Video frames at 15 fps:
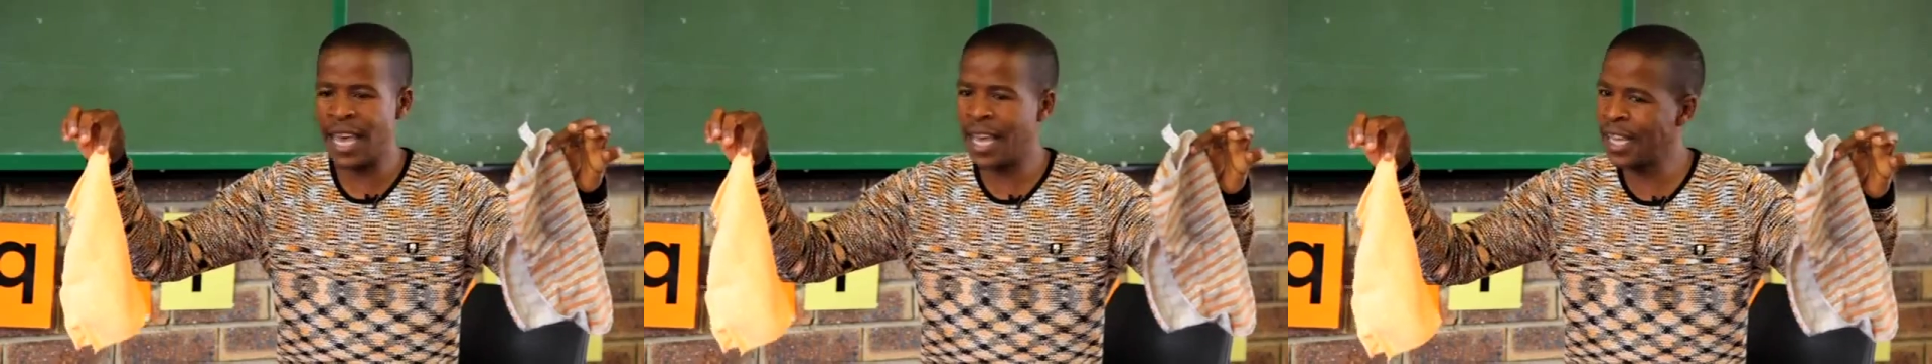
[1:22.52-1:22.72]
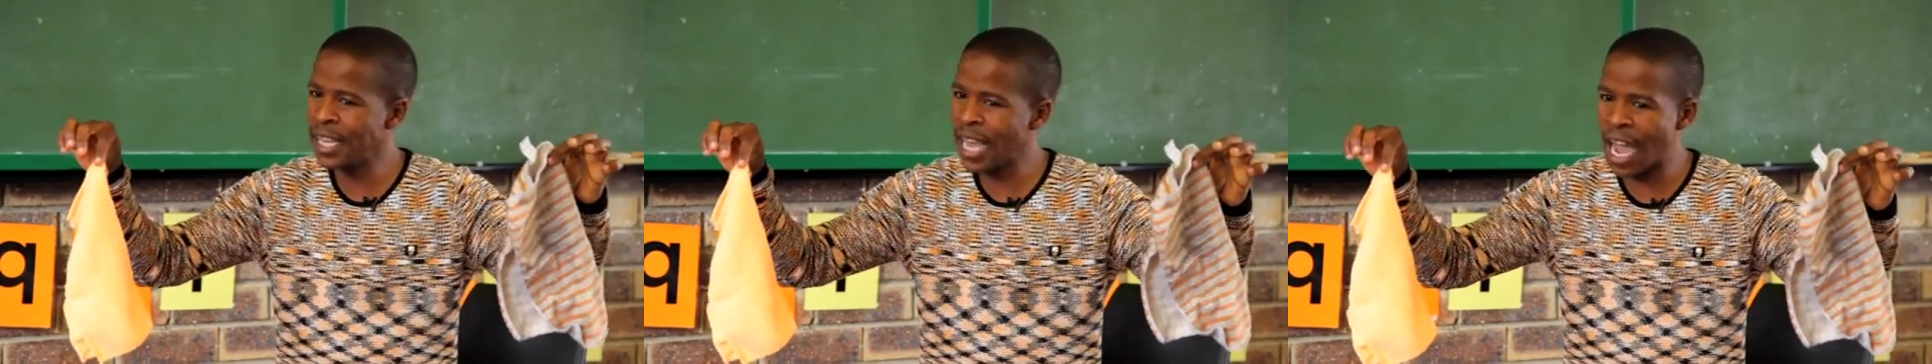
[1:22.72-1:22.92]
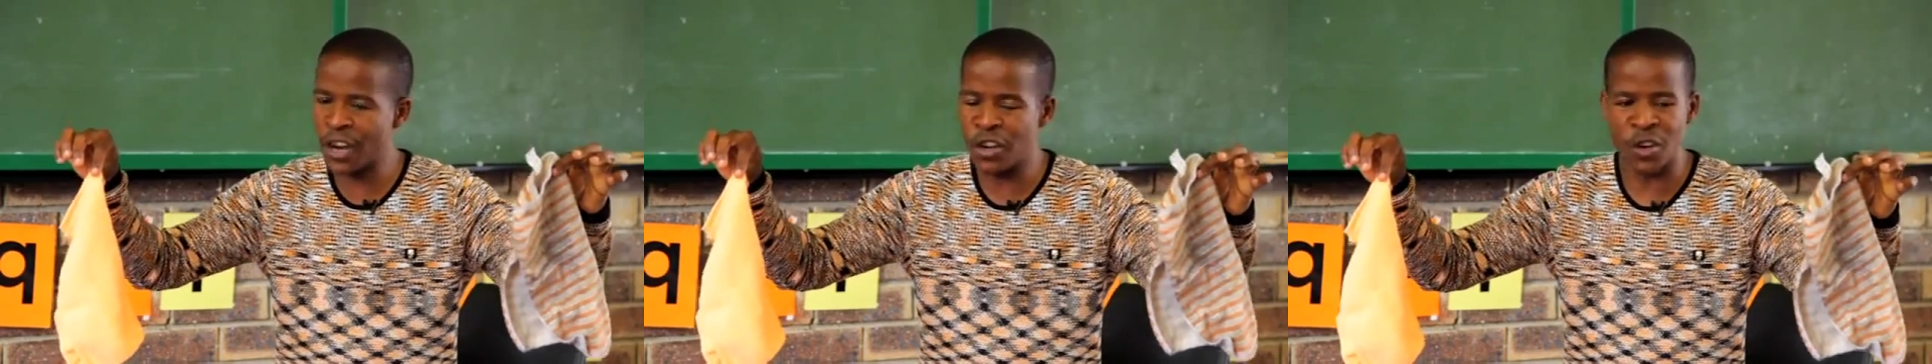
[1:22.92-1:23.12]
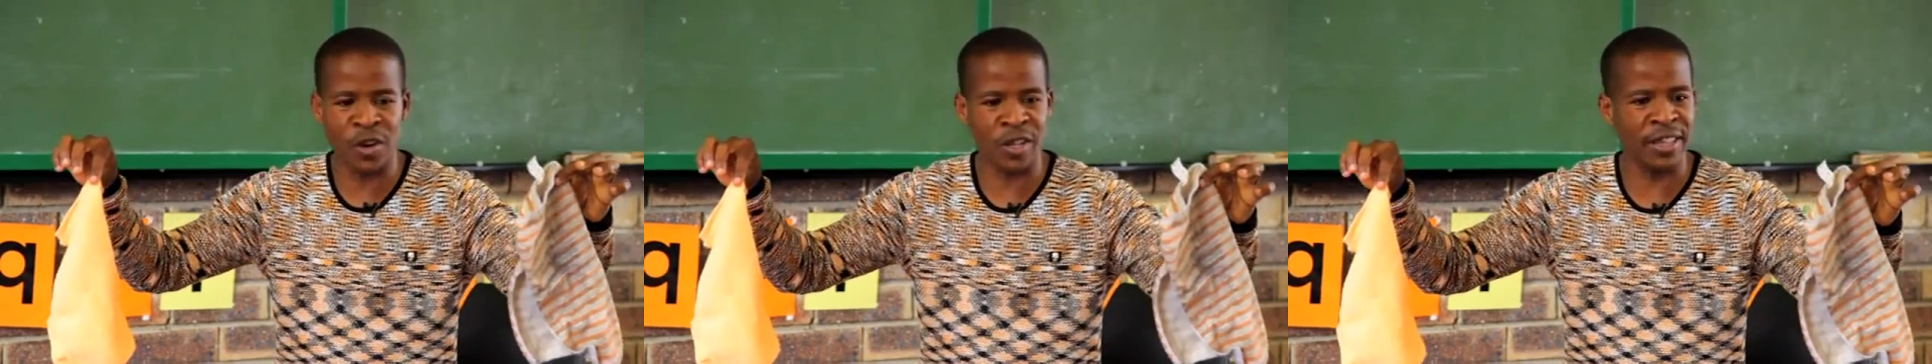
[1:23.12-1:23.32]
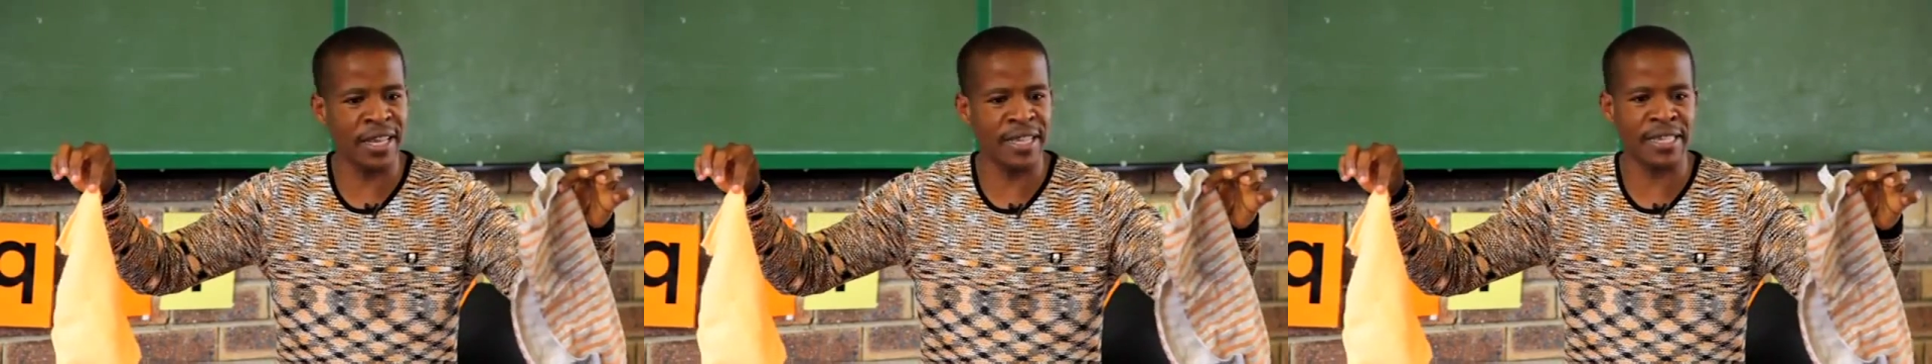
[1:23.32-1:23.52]
They are
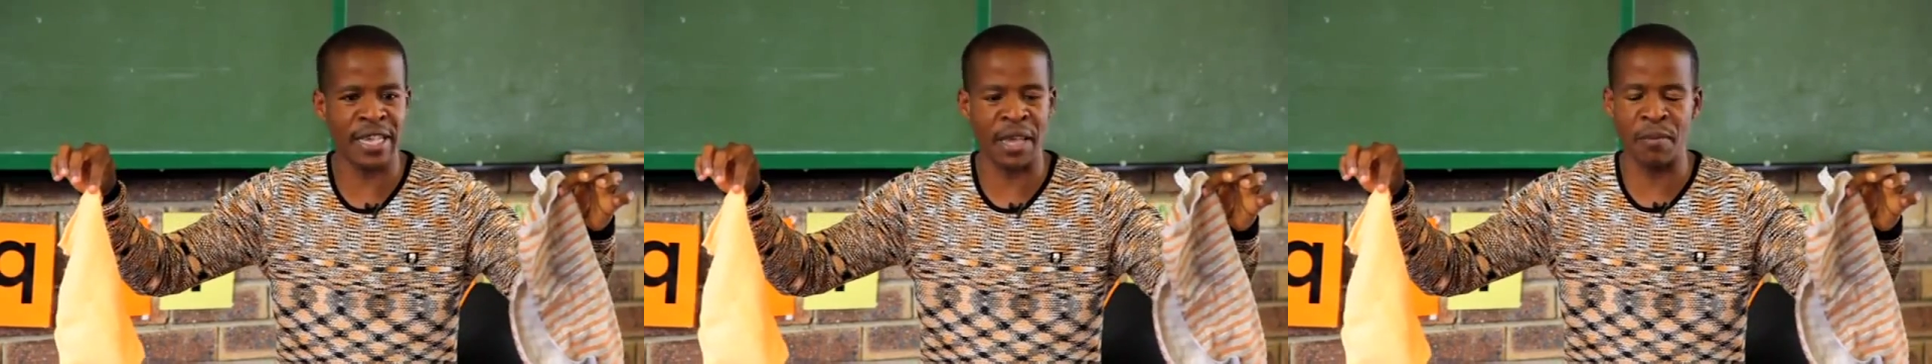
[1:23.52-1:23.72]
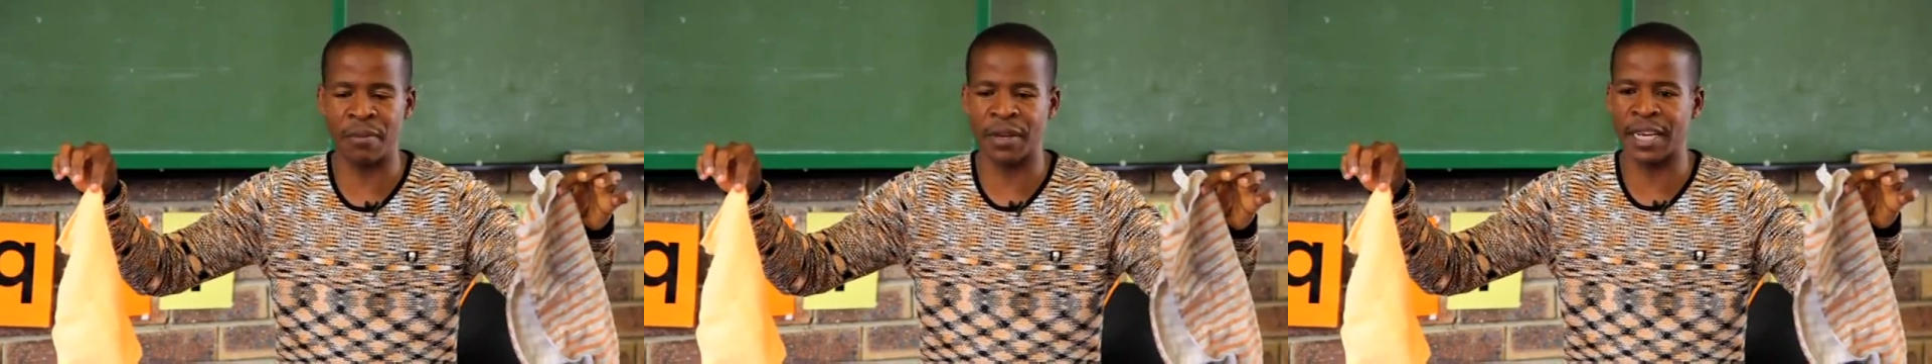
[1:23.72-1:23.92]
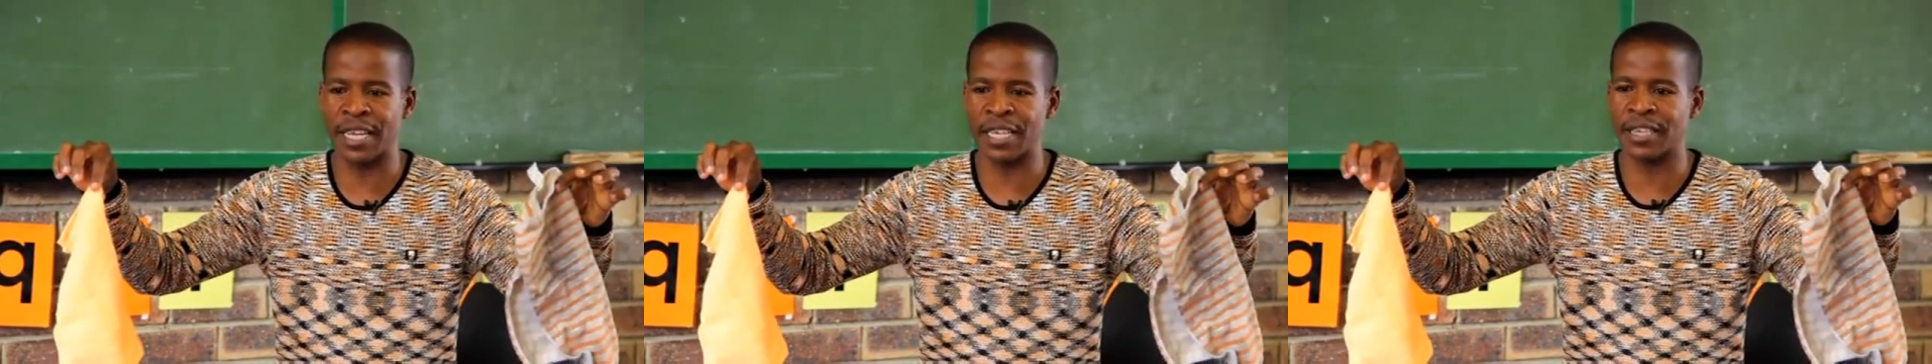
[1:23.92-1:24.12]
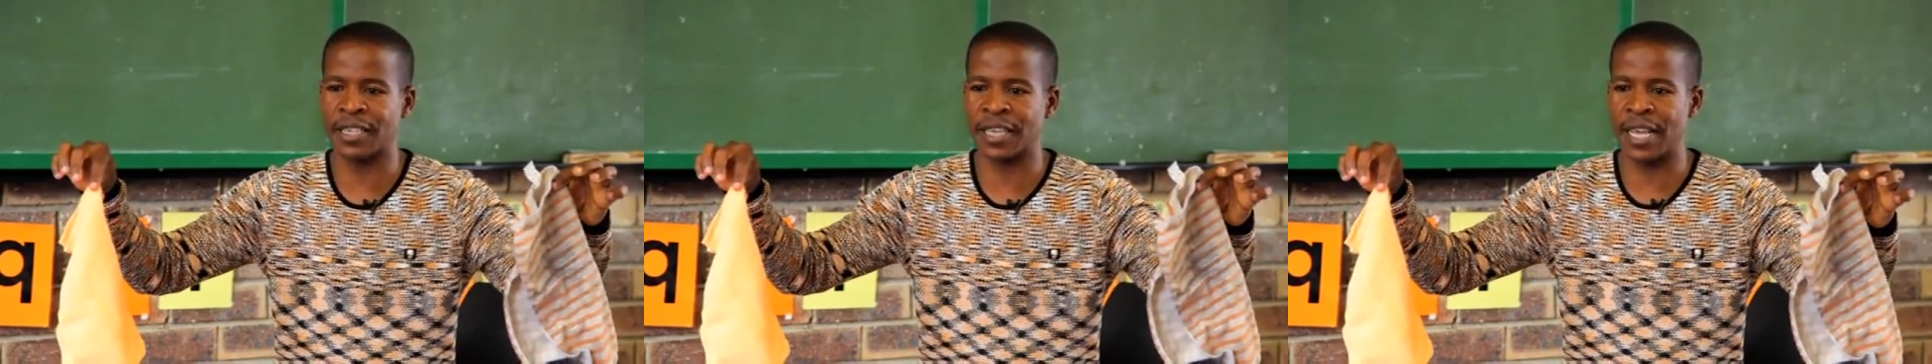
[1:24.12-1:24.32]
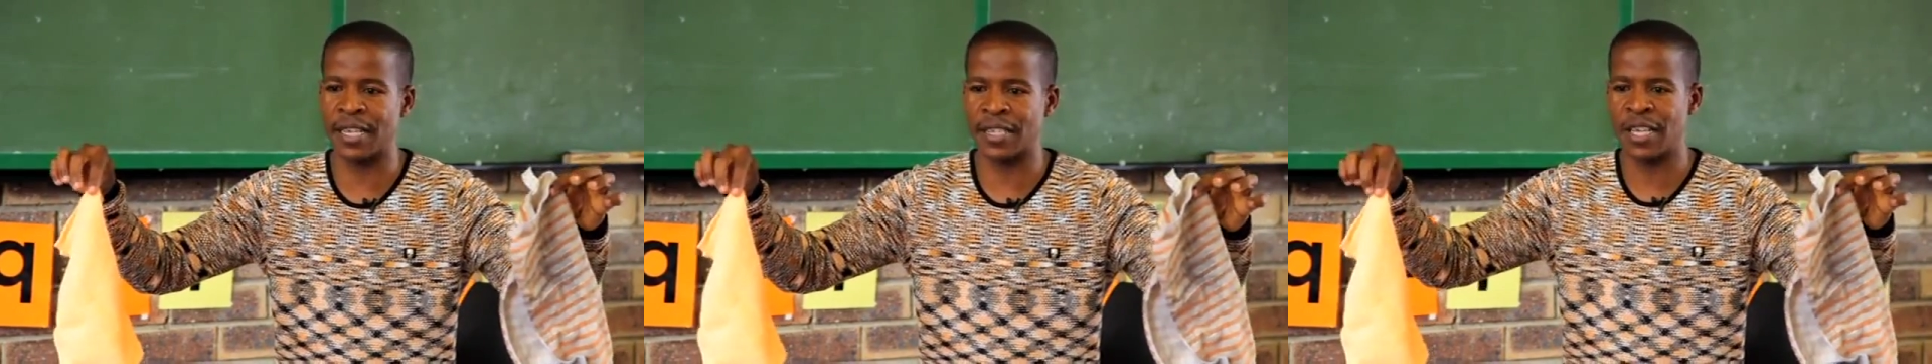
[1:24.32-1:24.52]
not the same, grade
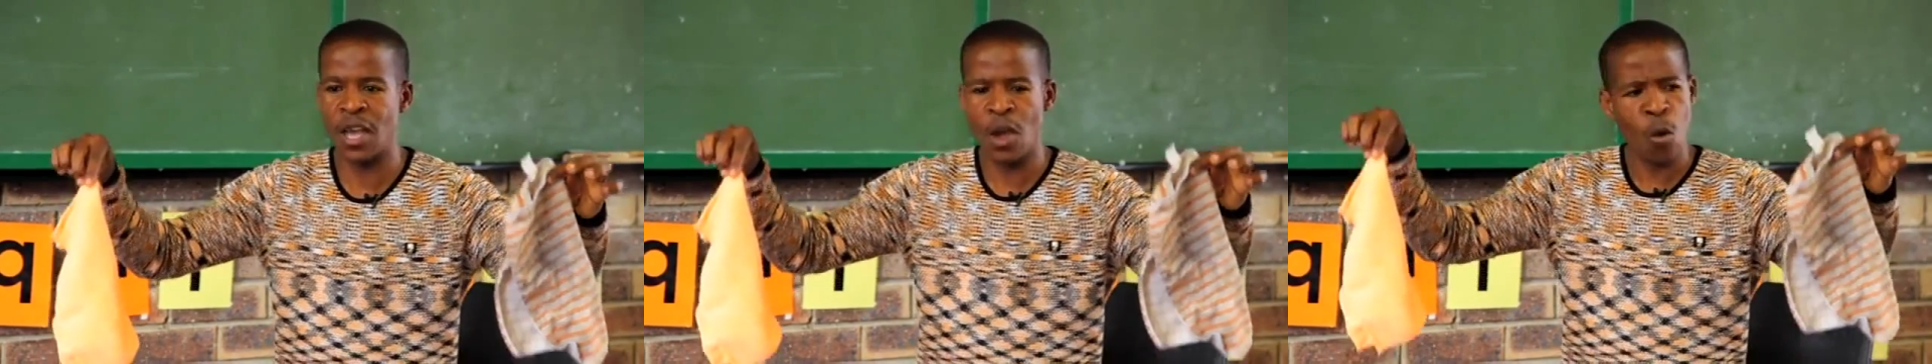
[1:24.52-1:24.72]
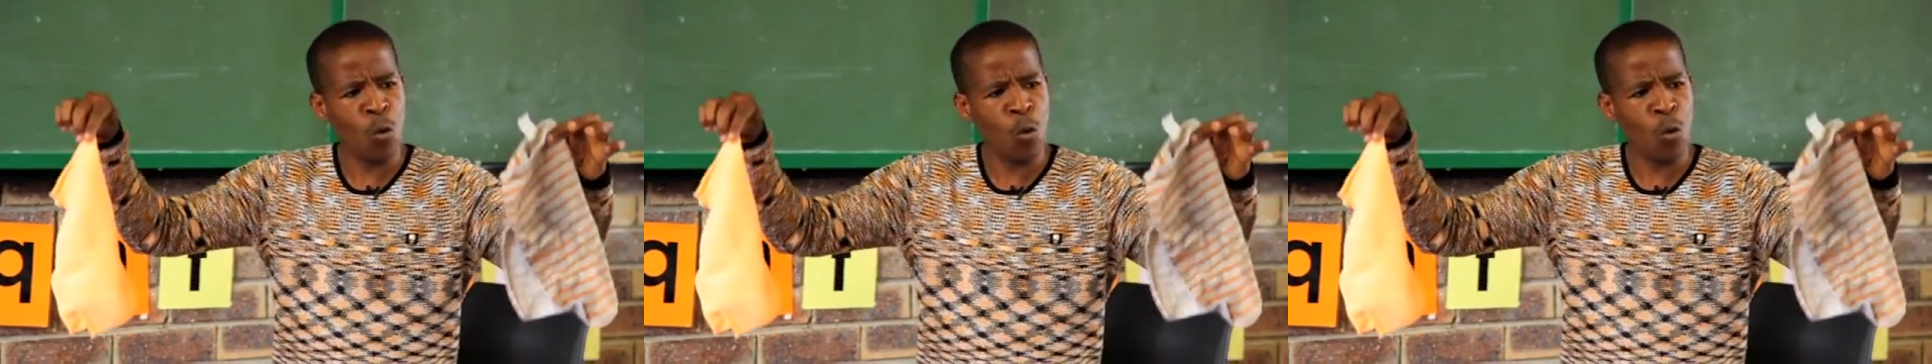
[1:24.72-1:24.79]
3s.